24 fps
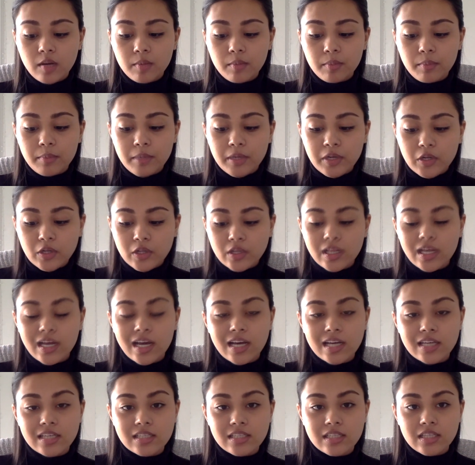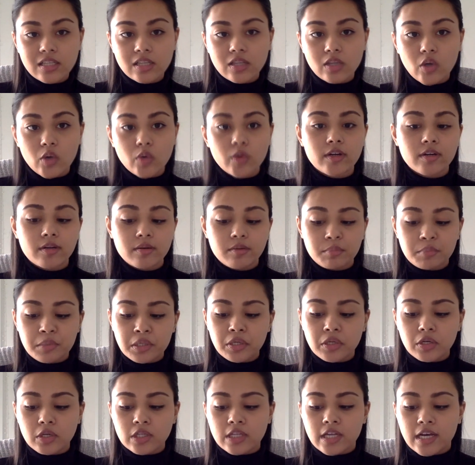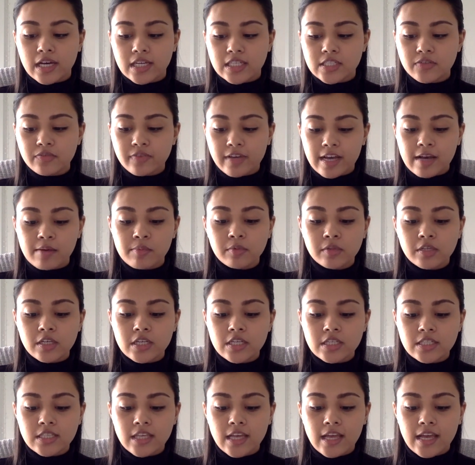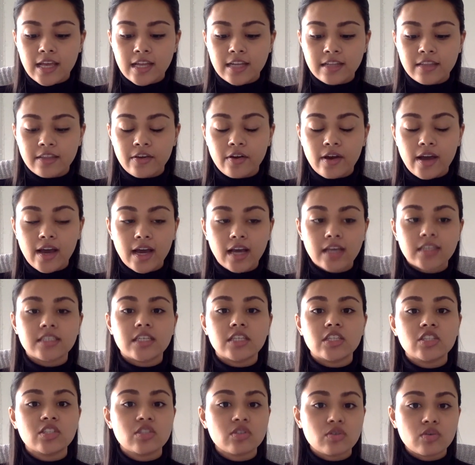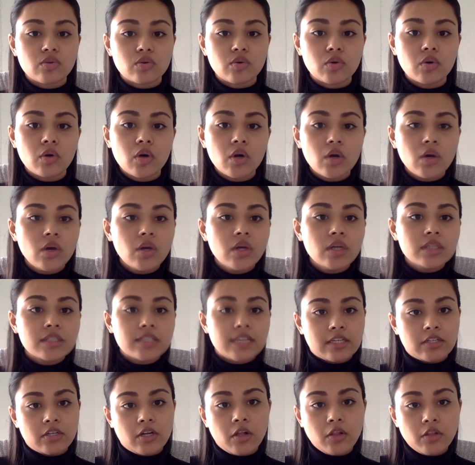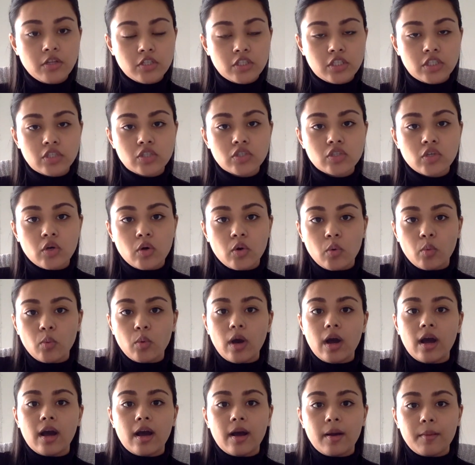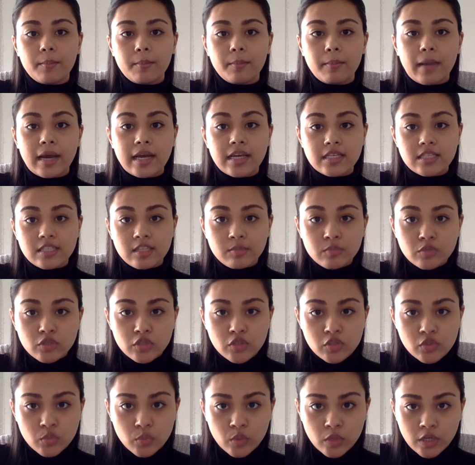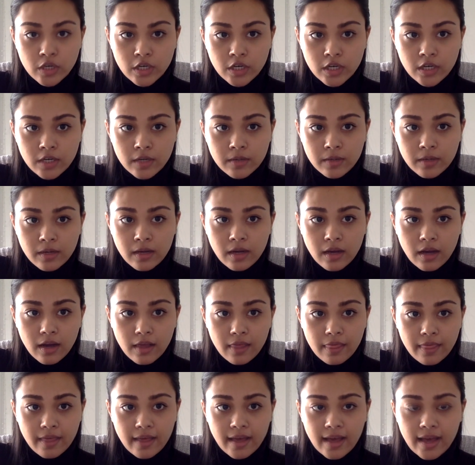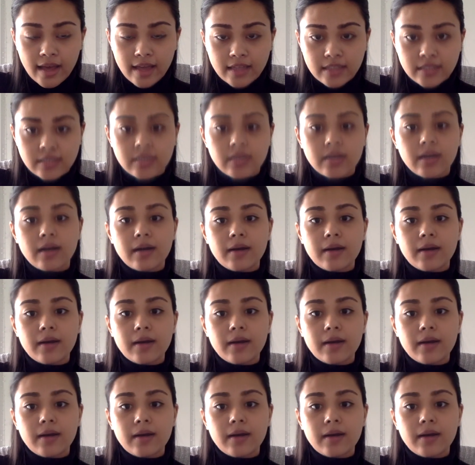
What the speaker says: middle class and lower middle class families and their access to technology. So my assumptions were that